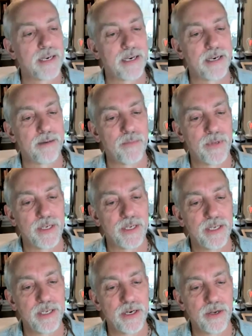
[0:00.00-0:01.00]
Um,
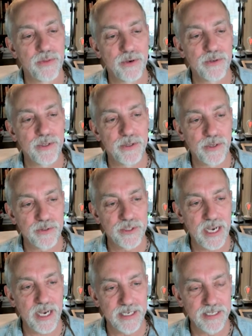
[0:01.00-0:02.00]
you know, th- those
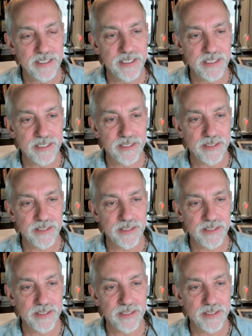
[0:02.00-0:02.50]
guys,